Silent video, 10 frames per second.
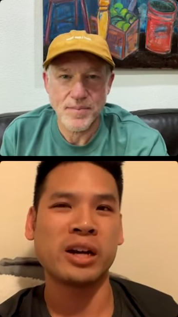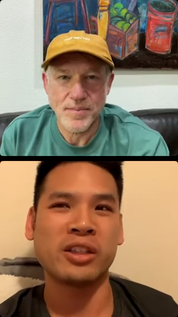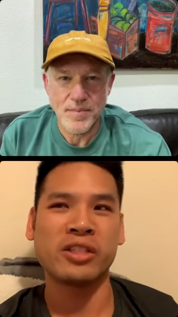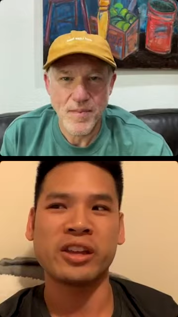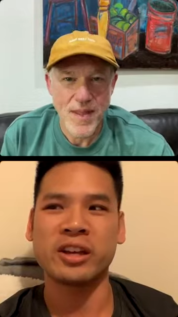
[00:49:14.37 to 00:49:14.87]
Speaker 1: i
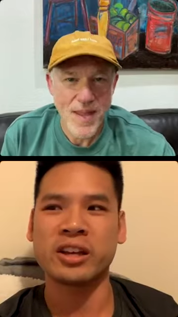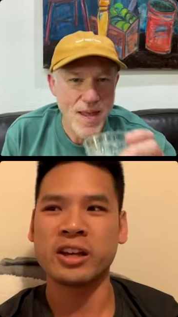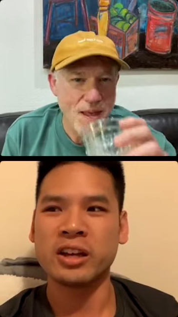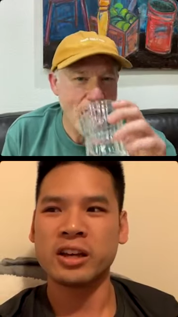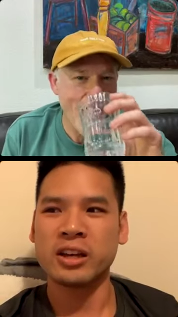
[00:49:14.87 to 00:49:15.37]
think
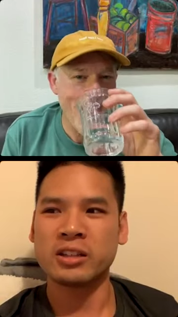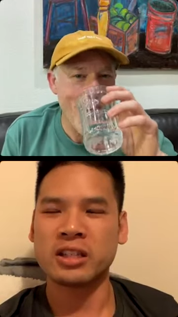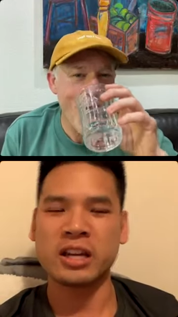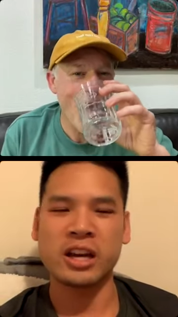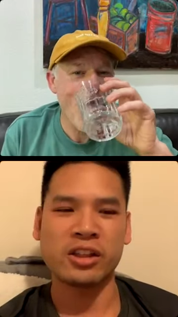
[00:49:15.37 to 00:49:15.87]

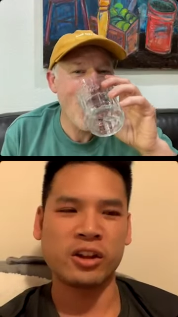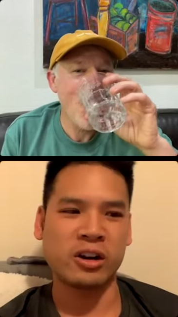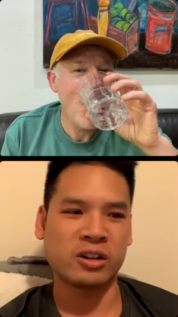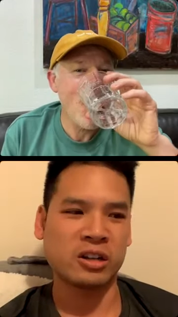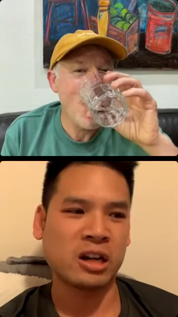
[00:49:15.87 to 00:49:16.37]

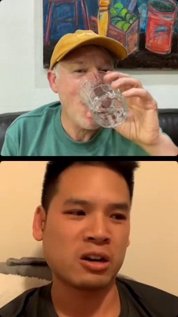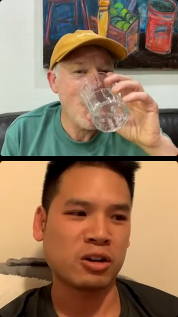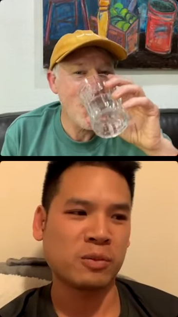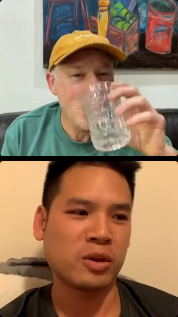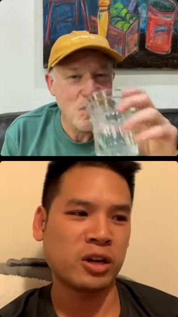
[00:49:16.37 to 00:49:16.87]
together our
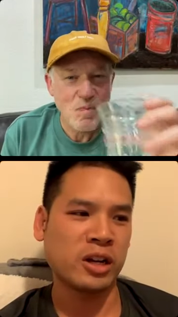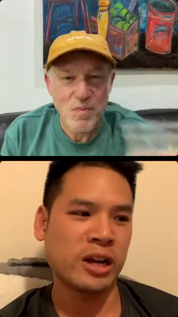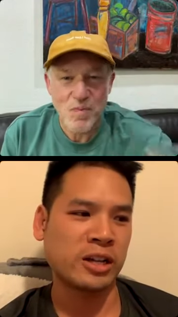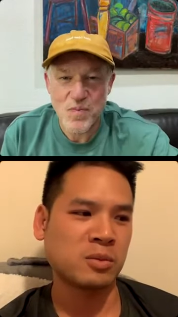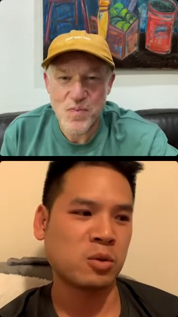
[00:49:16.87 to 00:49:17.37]
community
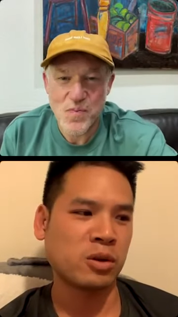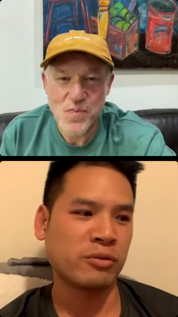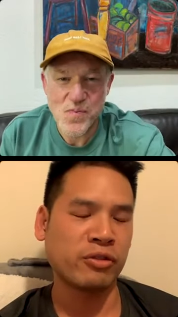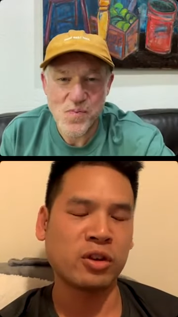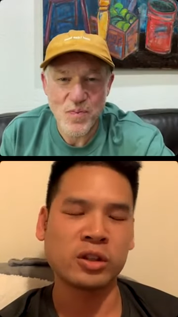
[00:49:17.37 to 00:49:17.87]
has more
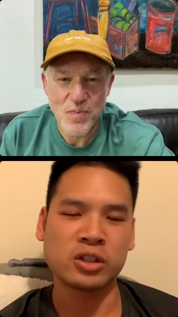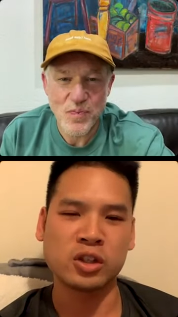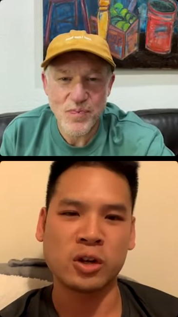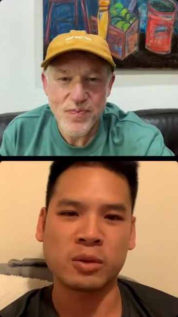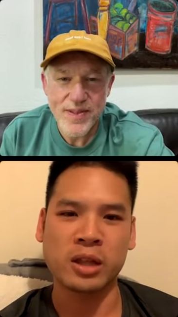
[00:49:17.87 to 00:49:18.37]
influence
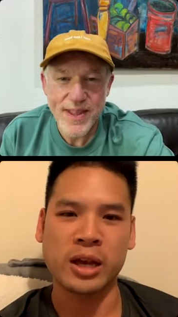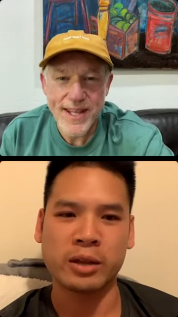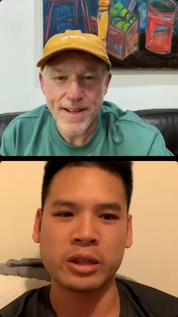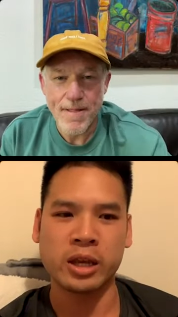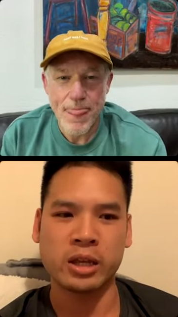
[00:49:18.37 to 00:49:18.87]
so i'm
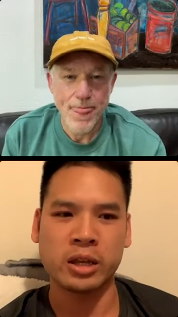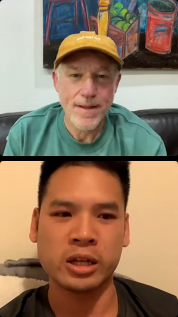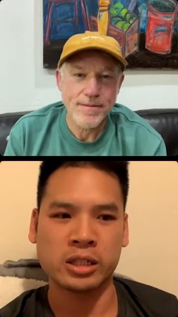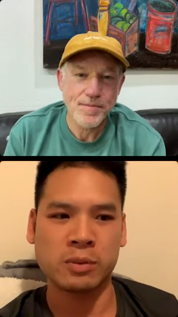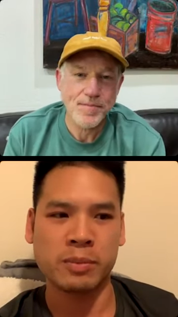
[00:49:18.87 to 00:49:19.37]
glad that it
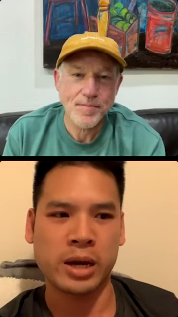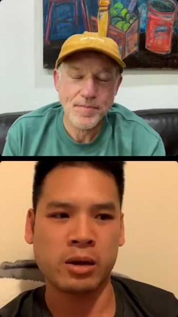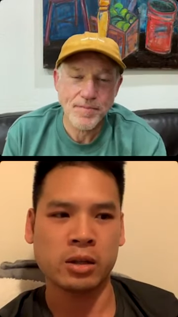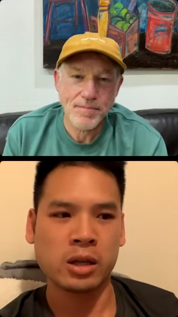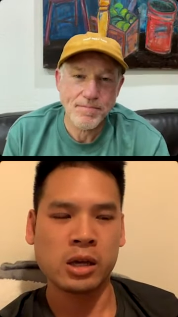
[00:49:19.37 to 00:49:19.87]
is
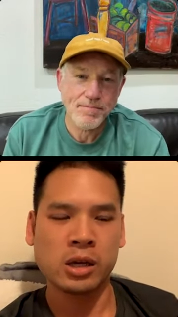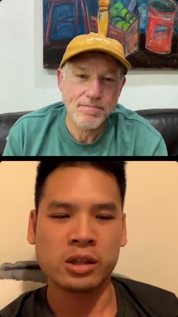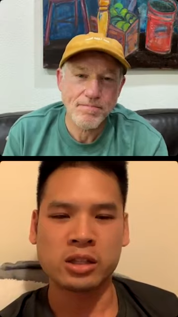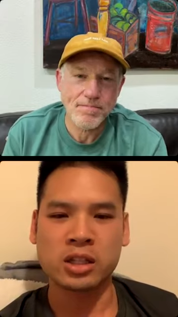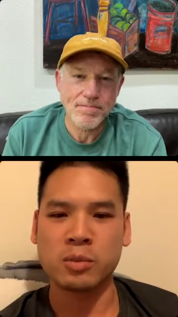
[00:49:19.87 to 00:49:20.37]
about
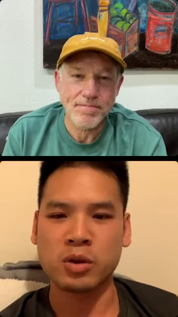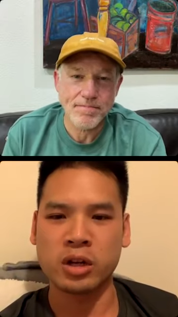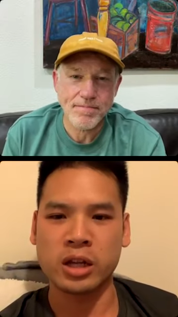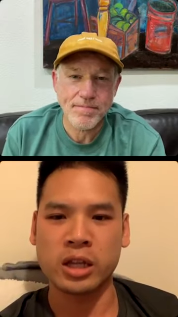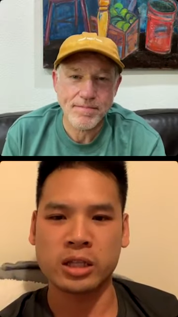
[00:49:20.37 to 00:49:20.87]
this
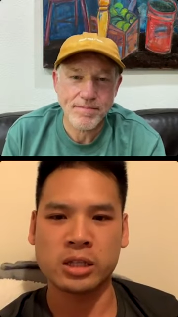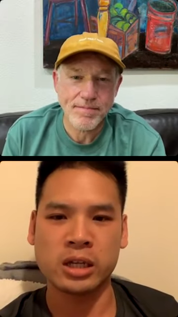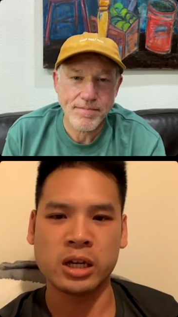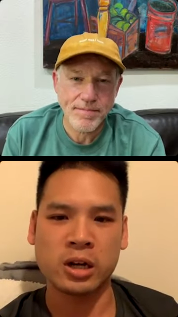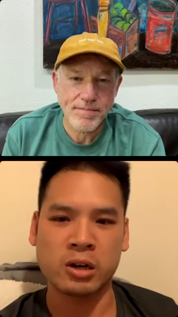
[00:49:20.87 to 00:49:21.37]
community that's
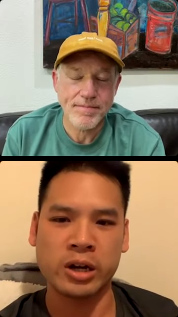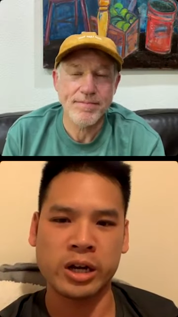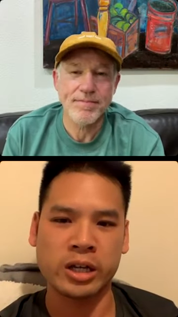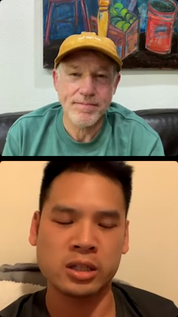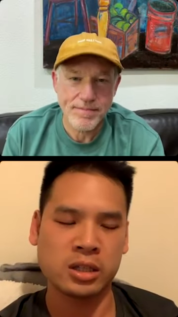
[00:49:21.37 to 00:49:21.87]
here
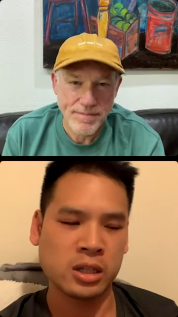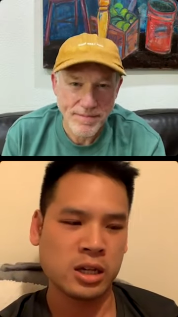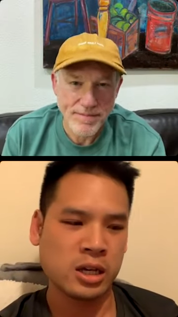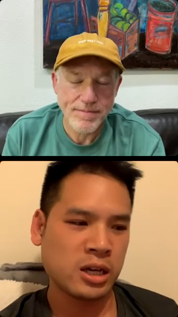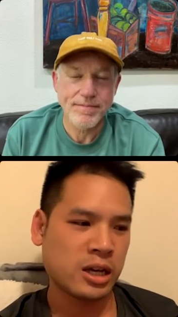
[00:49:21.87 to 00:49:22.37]
and
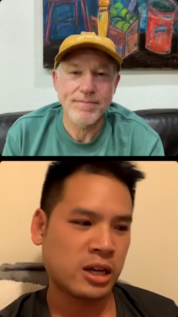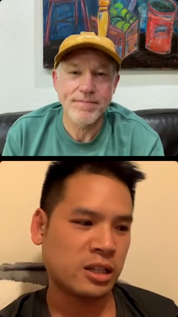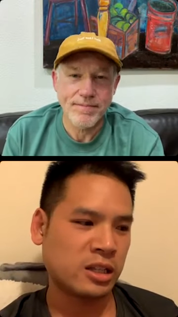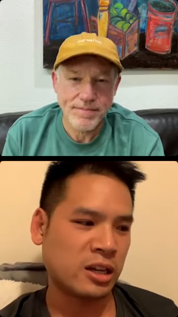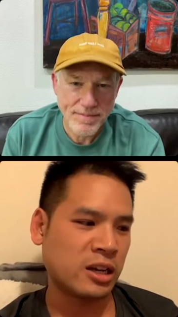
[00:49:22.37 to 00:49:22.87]

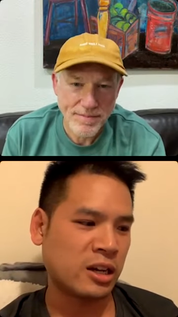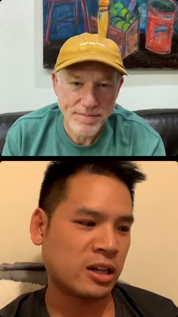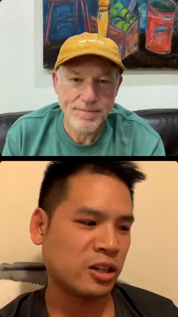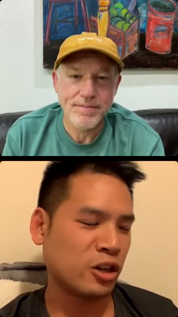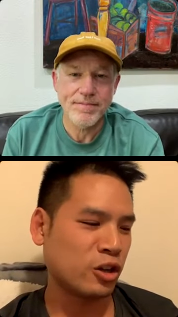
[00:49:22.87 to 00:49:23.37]
and uh,
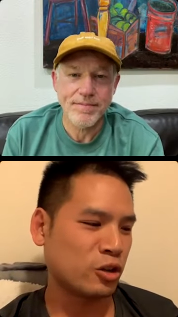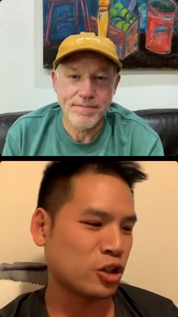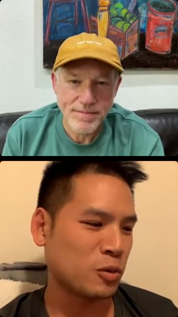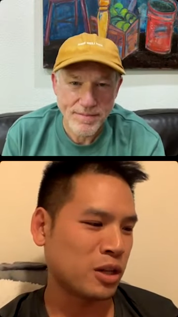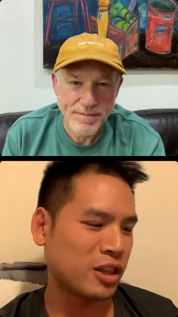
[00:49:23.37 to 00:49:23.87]
you know there's
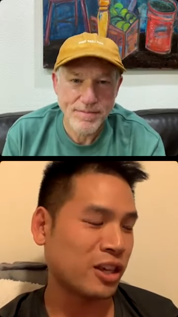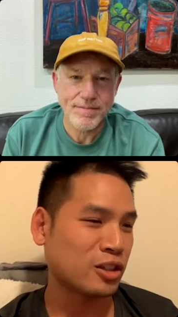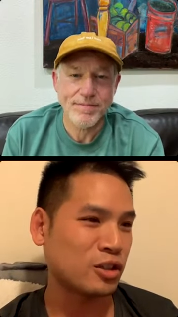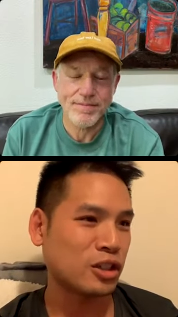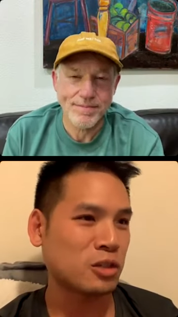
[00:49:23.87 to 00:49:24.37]
so many
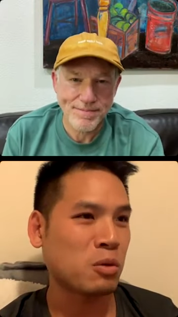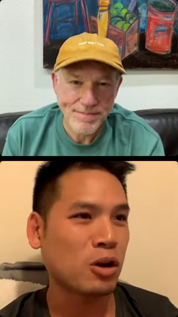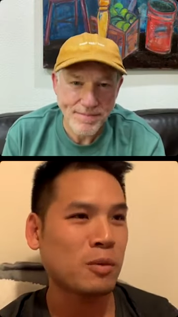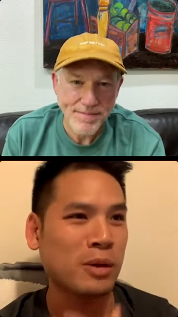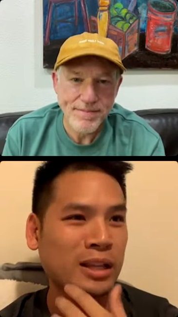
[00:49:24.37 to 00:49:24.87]
things you just
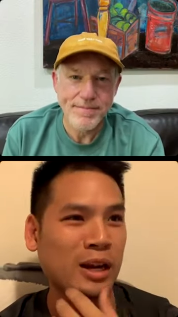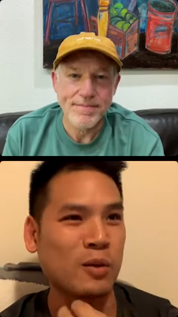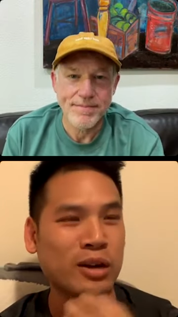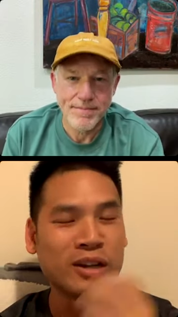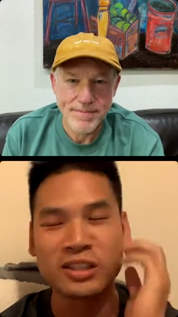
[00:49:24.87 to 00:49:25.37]
spoke about that i
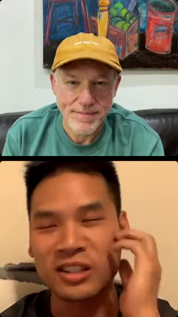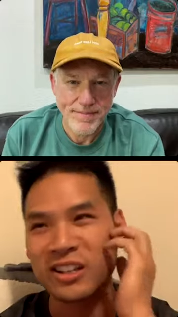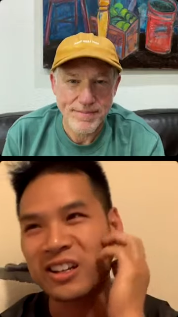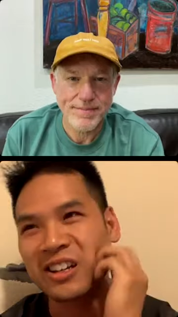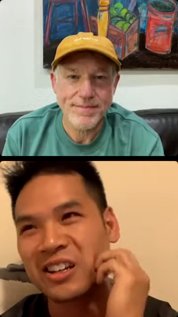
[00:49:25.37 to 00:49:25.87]
wanted
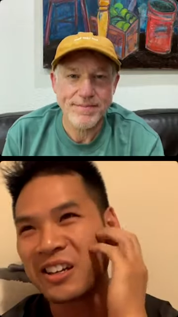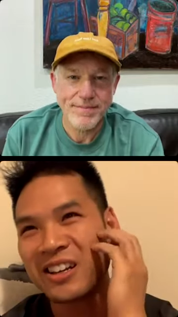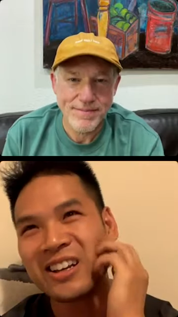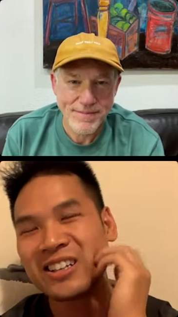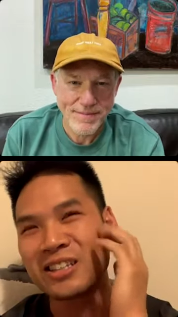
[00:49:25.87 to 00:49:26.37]
to
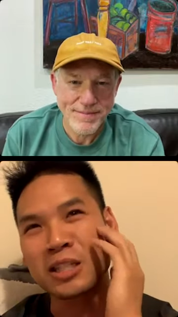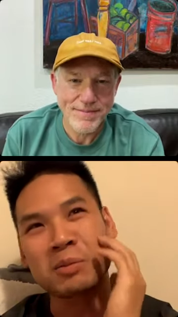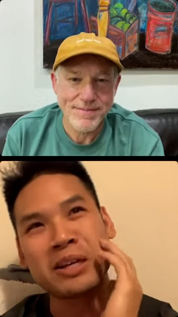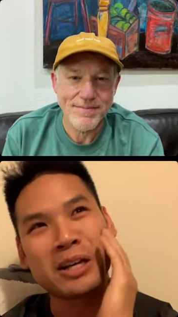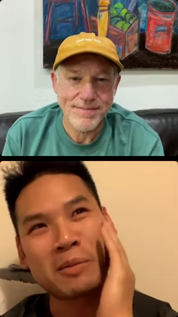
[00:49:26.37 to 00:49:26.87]
to
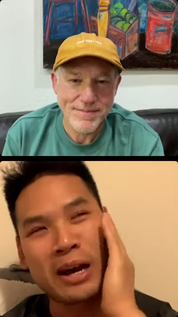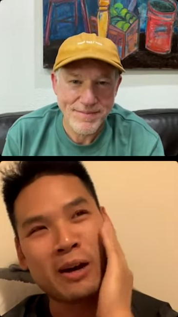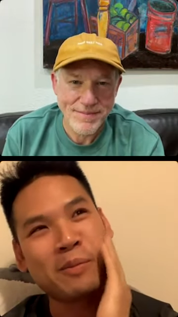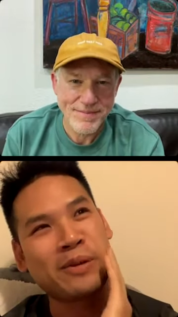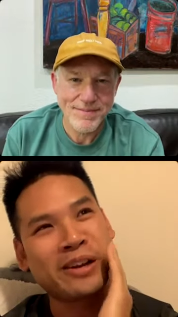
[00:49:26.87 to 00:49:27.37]
speak
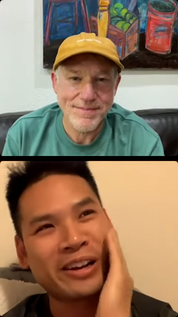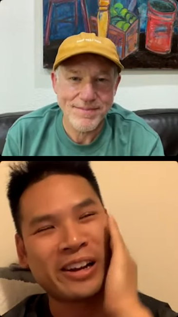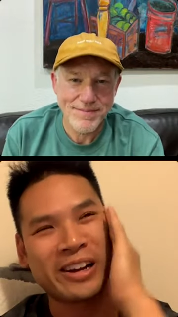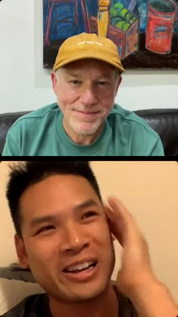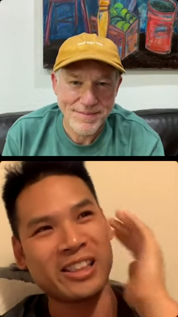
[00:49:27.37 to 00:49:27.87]
about but
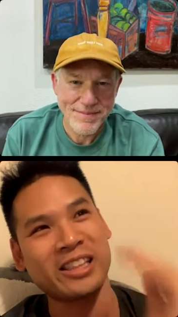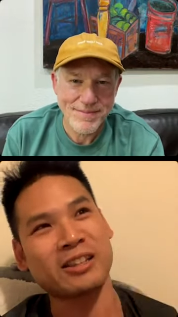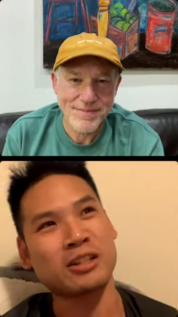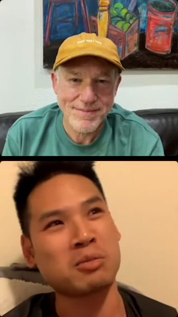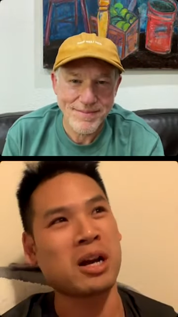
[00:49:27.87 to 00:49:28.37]
uh, i think
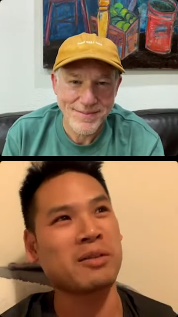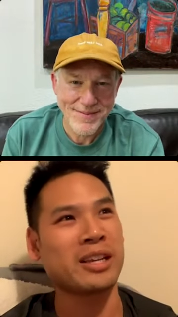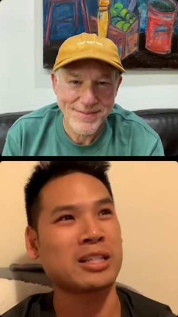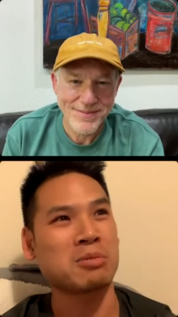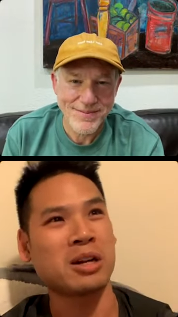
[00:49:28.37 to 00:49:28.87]
there's probably
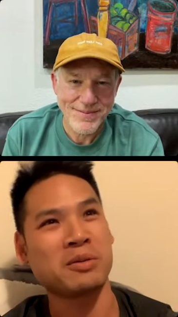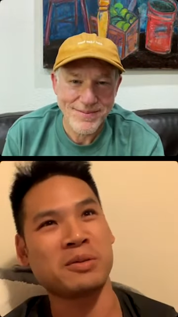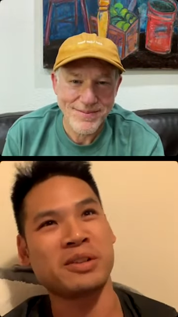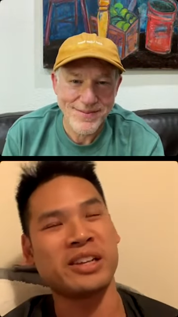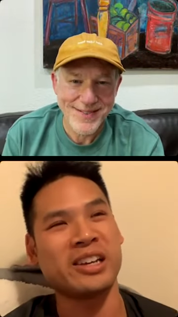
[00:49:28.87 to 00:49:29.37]
that's
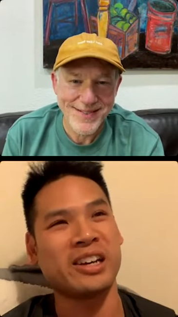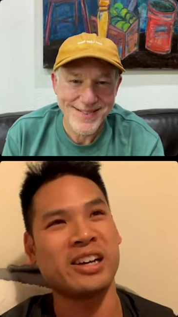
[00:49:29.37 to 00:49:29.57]
probably